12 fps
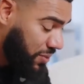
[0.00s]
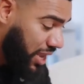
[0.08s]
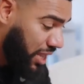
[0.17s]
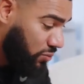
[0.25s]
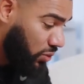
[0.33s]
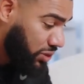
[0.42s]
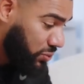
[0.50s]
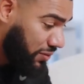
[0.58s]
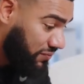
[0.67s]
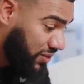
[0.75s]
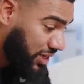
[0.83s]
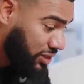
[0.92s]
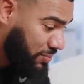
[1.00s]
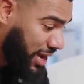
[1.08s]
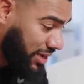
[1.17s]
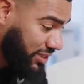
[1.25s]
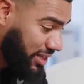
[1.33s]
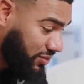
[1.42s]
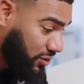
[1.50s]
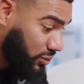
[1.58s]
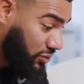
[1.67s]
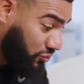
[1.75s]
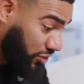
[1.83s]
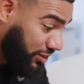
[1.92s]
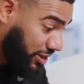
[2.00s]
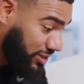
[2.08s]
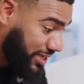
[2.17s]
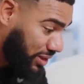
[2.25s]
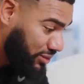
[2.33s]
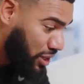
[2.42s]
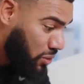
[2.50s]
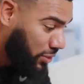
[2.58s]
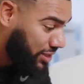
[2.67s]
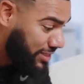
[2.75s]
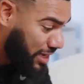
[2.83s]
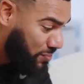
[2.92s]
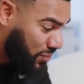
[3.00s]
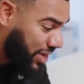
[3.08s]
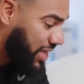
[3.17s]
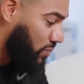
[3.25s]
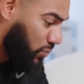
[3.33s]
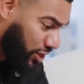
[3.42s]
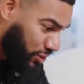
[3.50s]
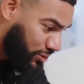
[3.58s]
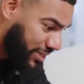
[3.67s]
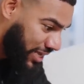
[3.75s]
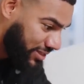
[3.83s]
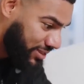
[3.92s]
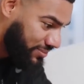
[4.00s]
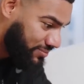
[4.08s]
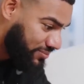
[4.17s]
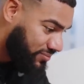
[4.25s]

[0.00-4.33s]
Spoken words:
And once we finish practicing those 3-letter sounds, we're going to take a break and we're going to go dance.